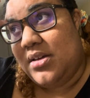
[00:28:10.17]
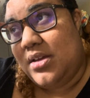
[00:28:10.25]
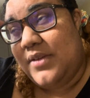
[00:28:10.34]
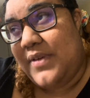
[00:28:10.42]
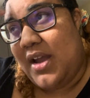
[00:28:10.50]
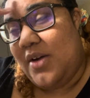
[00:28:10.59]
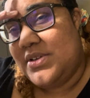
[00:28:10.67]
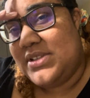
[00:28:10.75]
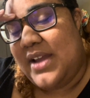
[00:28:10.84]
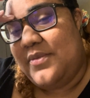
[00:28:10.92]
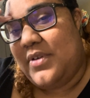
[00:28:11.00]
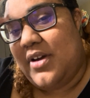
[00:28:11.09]

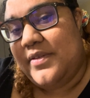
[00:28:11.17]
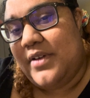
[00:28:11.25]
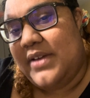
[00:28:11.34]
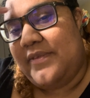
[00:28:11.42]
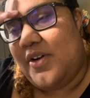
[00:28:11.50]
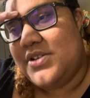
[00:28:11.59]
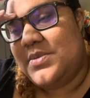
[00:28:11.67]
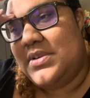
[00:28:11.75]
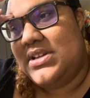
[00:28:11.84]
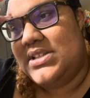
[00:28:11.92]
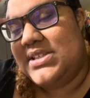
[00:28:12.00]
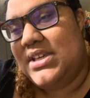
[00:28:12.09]
I've always wanted
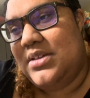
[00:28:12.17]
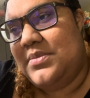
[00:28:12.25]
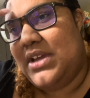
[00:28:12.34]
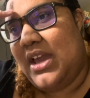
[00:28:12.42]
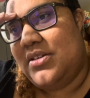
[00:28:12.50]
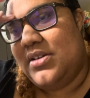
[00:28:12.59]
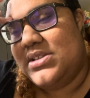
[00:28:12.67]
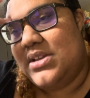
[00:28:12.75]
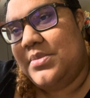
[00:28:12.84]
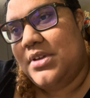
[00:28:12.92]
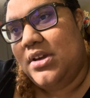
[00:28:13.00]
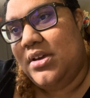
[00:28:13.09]
to see them together in
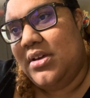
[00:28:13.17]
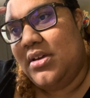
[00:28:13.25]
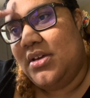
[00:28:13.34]
something.